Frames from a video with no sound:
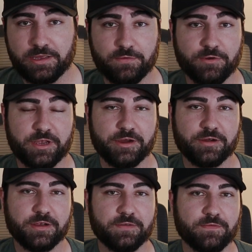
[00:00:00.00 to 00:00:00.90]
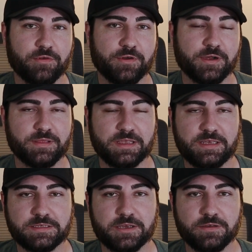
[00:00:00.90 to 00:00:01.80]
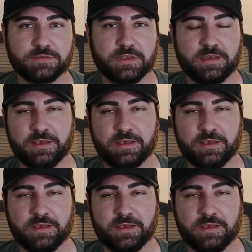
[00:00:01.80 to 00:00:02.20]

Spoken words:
over here in Florida on the East Coast,